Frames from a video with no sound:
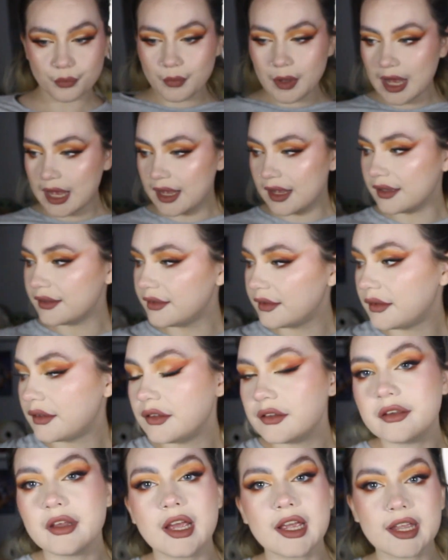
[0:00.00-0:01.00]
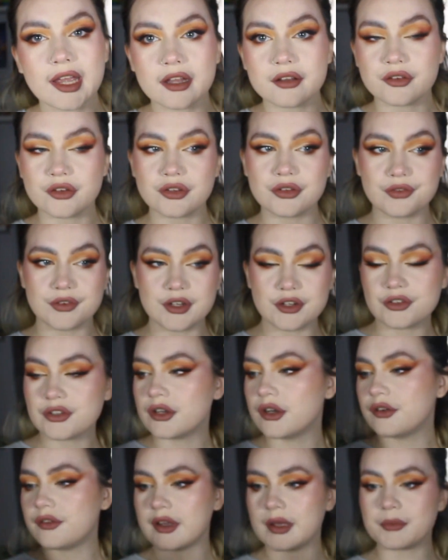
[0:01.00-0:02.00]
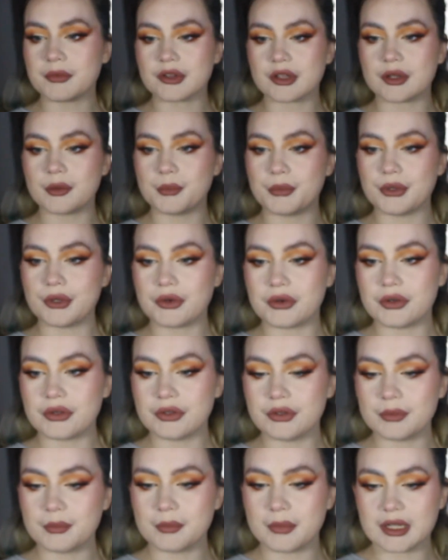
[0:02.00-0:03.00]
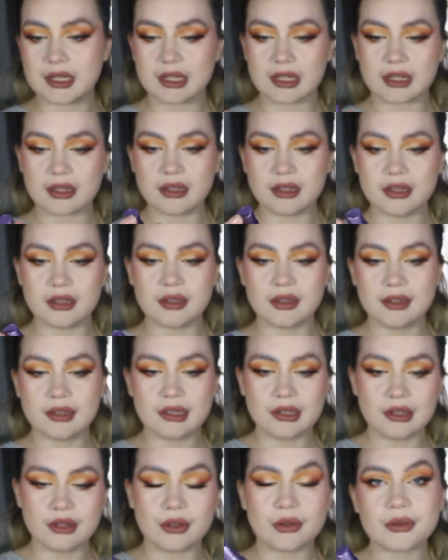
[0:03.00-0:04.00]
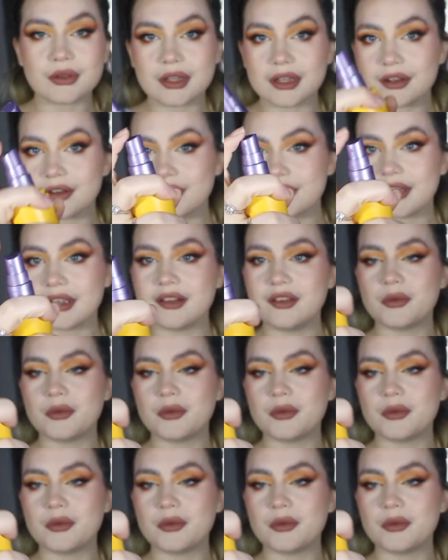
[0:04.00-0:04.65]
And again, just to finish off, I'm just going to put on my all-nighter setting